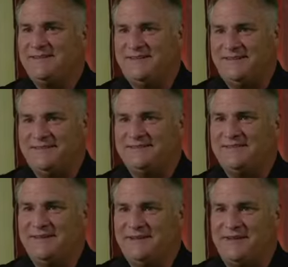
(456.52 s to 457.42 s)
you know,
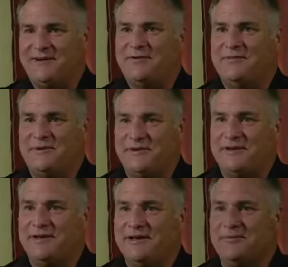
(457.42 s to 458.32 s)
get a grip on your
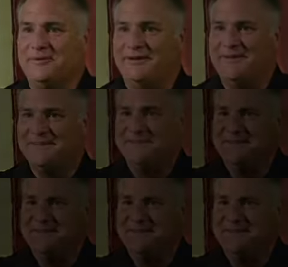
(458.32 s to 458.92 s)
kid, will you?